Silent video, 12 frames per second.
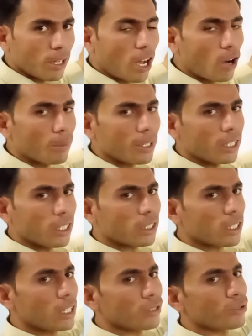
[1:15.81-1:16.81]
How many
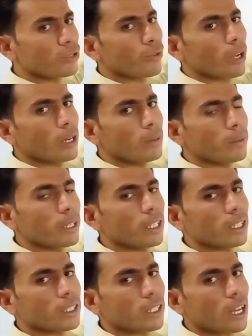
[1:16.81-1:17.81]
electrons? 12
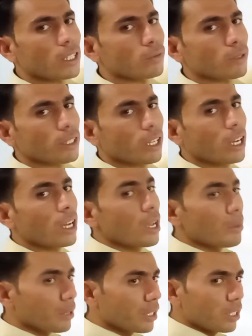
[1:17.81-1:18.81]
electrons with the
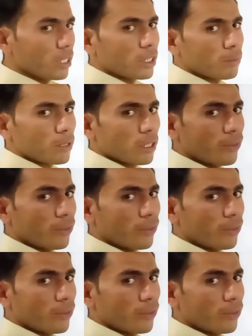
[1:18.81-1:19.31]
magnesium.